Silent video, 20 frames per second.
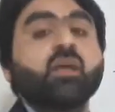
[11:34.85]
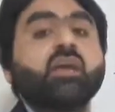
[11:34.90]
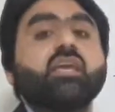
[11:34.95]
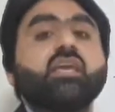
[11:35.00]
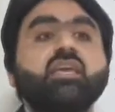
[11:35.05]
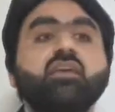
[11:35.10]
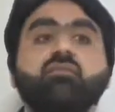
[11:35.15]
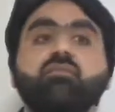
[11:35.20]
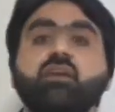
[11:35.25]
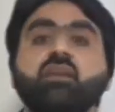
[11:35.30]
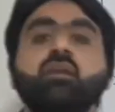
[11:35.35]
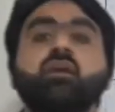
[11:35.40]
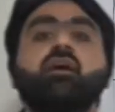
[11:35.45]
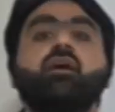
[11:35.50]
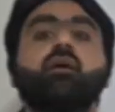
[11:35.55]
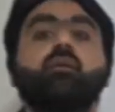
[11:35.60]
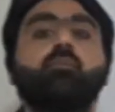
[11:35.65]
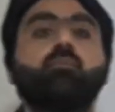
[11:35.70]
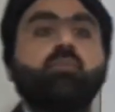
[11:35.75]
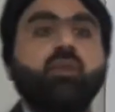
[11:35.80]
Even
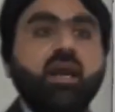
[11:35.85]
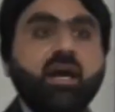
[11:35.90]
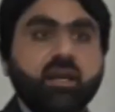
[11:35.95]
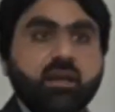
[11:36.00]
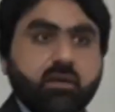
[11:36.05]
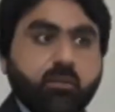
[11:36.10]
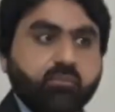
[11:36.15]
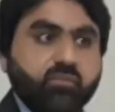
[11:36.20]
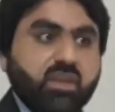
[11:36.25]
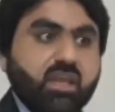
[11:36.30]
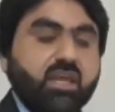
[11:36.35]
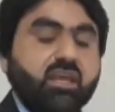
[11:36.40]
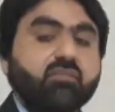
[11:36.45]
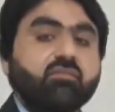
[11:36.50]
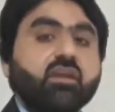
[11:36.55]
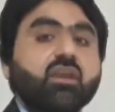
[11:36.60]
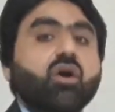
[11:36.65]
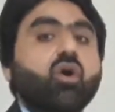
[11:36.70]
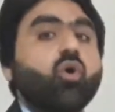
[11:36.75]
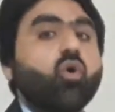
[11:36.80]
blood,
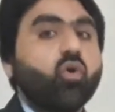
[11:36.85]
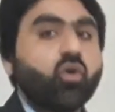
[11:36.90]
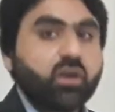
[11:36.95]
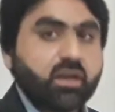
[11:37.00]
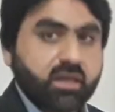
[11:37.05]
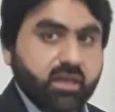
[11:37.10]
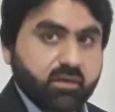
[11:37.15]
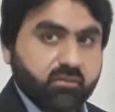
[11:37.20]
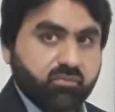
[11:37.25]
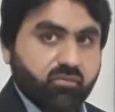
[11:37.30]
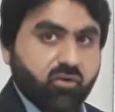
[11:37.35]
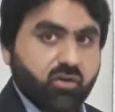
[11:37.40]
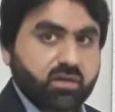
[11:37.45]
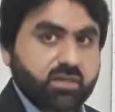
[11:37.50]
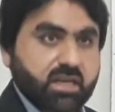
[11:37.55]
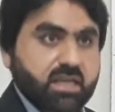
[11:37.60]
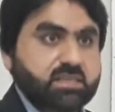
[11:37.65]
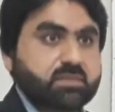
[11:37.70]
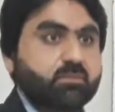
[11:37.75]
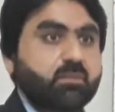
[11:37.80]
even organ for
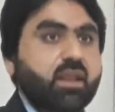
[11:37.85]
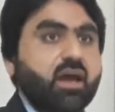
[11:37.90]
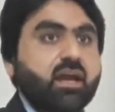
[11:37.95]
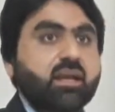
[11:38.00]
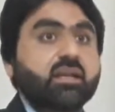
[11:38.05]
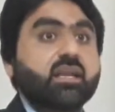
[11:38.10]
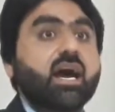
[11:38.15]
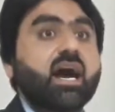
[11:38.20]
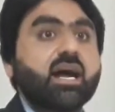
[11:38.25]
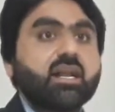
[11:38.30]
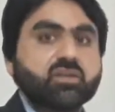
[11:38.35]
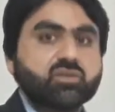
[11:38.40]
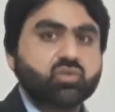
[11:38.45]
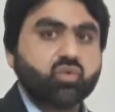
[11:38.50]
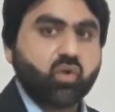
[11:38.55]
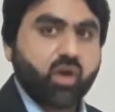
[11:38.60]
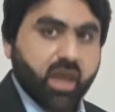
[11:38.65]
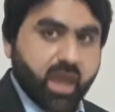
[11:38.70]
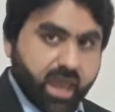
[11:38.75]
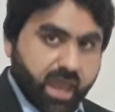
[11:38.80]
transplant
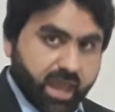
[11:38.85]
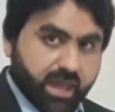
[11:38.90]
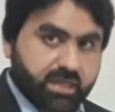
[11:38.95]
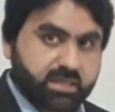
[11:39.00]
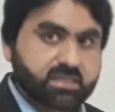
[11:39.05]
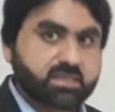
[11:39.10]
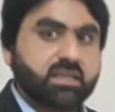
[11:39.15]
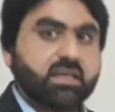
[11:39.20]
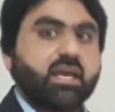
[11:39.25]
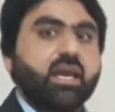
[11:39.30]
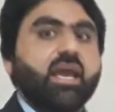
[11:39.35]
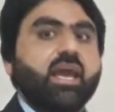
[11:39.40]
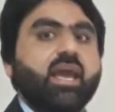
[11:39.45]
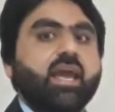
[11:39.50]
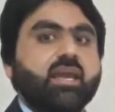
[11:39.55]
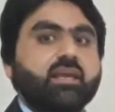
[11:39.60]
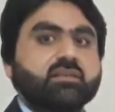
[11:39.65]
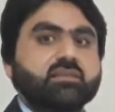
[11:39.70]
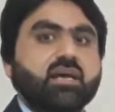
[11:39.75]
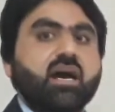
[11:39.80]
also act
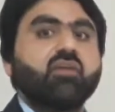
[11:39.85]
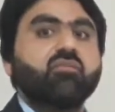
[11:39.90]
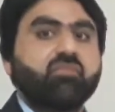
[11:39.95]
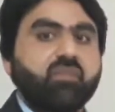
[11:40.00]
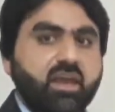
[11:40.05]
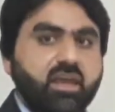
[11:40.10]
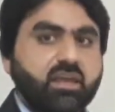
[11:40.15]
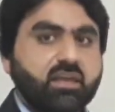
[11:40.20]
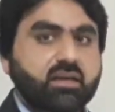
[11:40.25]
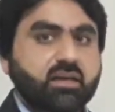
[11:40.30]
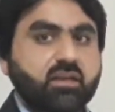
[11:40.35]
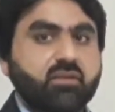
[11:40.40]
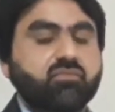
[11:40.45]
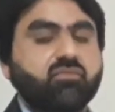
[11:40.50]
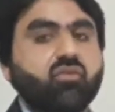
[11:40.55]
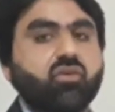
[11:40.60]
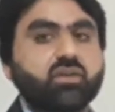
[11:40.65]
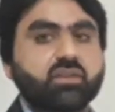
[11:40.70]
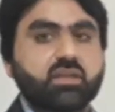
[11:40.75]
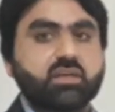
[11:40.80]
is a vehicle
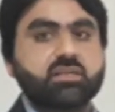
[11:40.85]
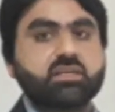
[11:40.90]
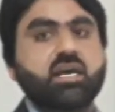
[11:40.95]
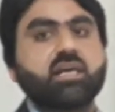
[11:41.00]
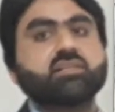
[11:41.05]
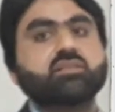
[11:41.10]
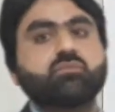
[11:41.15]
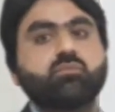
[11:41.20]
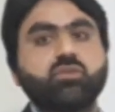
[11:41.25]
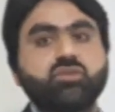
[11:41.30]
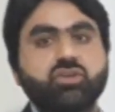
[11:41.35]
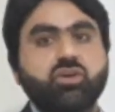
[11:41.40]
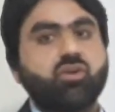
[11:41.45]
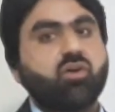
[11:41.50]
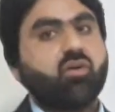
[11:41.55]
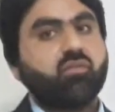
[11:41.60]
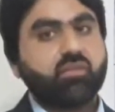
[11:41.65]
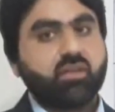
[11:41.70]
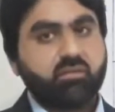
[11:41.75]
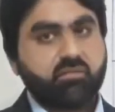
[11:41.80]
for the transmission
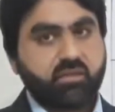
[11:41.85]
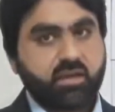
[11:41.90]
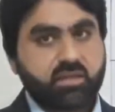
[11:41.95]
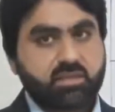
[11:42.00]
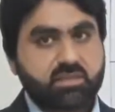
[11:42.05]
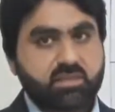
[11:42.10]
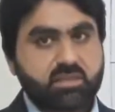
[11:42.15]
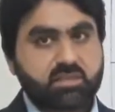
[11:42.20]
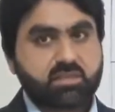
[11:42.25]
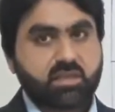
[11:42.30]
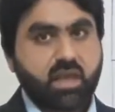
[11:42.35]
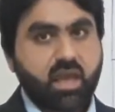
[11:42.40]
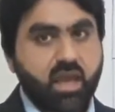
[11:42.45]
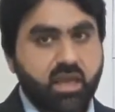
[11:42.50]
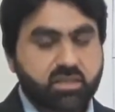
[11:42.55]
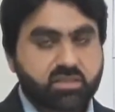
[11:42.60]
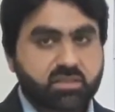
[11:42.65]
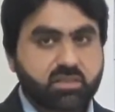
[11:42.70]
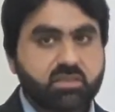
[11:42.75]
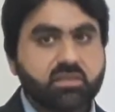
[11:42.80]
of infectious
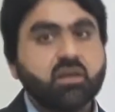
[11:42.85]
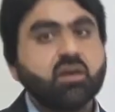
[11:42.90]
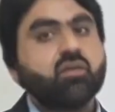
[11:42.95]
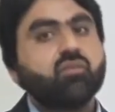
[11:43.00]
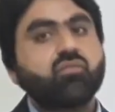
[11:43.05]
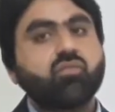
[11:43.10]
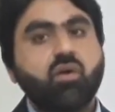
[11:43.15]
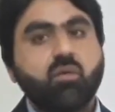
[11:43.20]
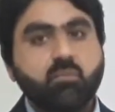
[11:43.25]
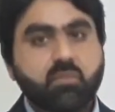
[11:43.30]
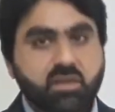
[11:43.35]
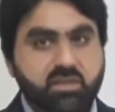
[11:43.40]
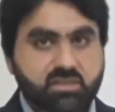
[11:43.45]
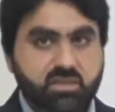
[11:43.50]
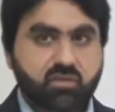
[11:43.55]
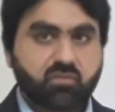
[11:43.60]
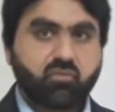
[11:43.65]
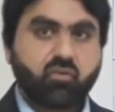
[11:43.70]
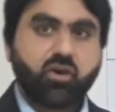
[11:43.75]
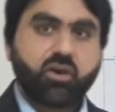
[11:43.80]
agent from
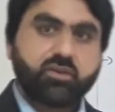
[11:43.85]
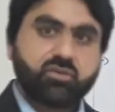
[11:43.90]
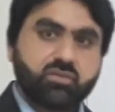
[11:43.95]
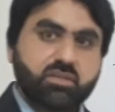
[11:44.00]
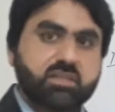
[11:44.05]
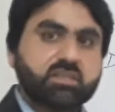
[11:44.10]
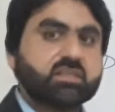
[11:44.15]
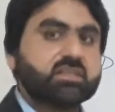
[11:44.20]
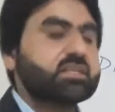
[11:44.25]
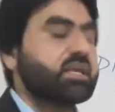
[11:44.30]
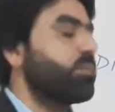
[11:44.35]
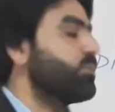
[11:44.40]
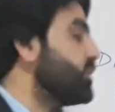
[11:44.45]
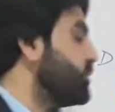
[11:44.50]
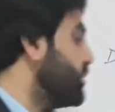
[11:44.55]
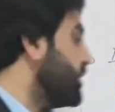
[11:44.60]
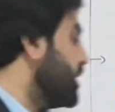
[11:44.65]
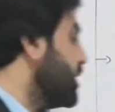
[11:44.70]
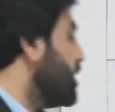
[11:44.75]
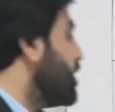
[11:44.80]
reservoir to the
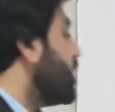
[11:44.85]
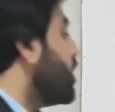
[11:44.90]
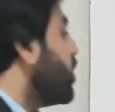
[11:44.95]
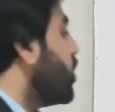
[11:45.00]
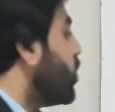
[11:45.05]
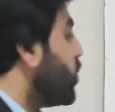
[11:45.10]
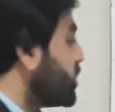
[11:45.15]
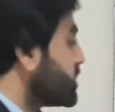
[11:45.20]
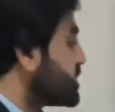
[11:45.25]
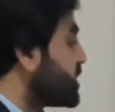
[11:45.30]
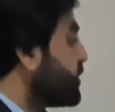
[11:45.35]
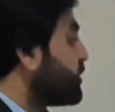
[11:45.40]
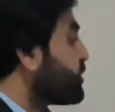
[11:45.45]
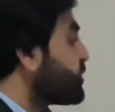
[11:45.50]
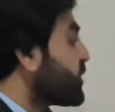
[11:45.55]
susceptible host.